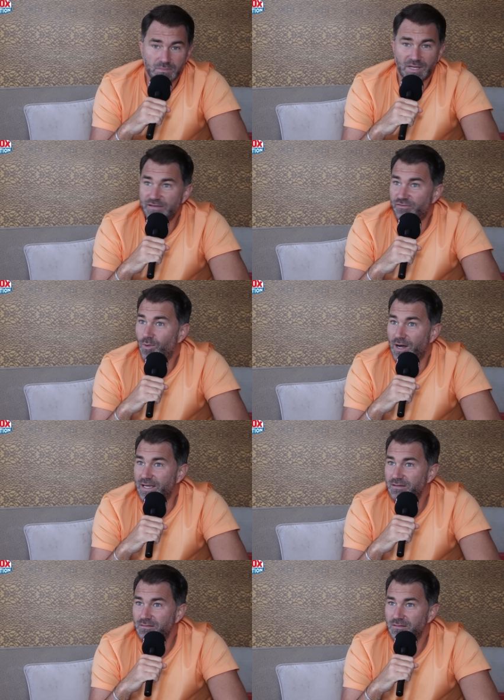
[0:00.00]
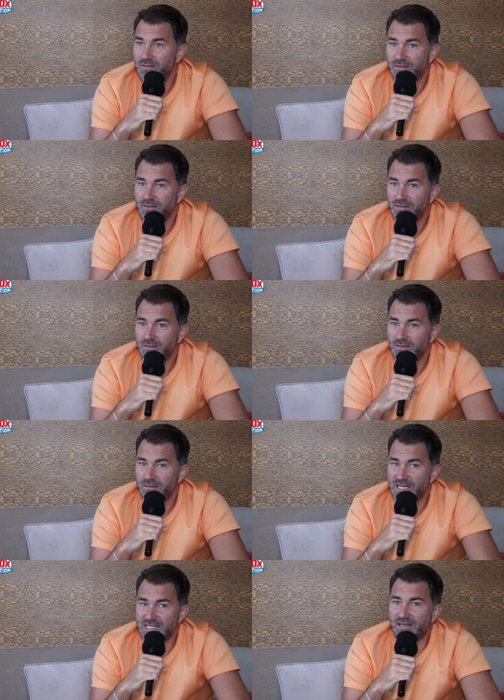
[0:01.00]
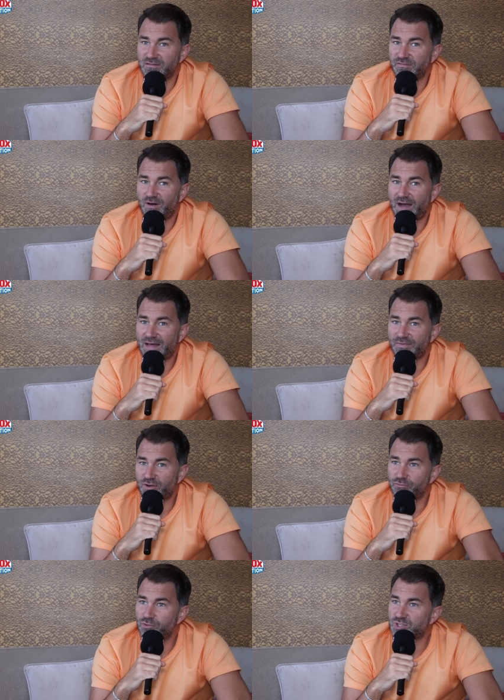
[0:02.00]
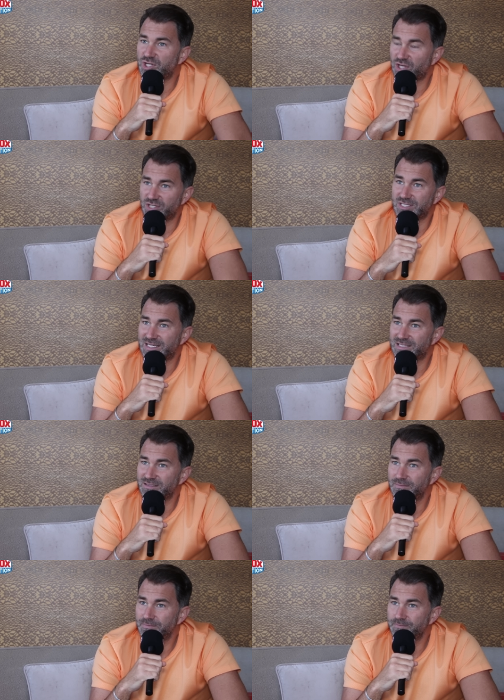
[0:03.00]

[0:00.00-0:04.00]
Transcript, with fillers: Either way, he didn't fight under the rules of the contest.